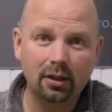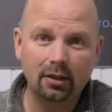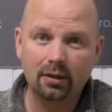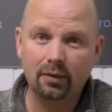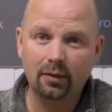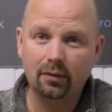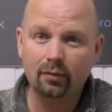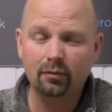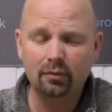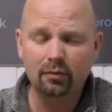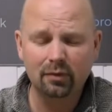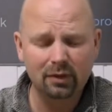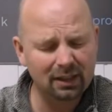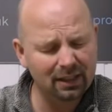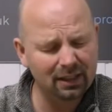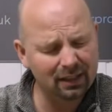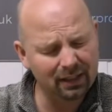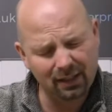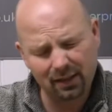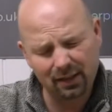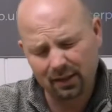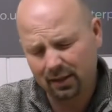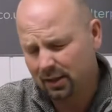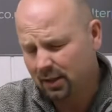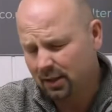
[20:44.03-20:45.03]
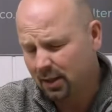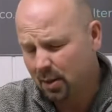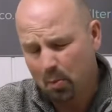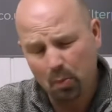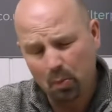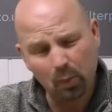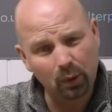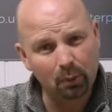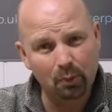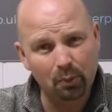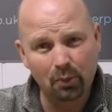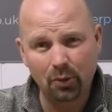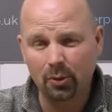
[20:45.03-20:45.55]
It's a really
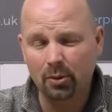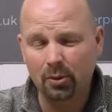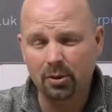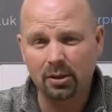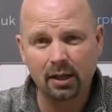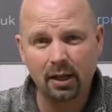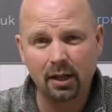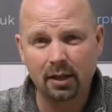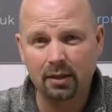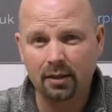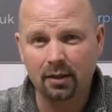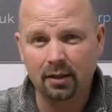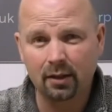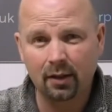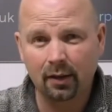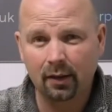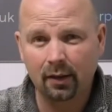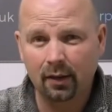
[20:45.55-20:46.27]
simple process,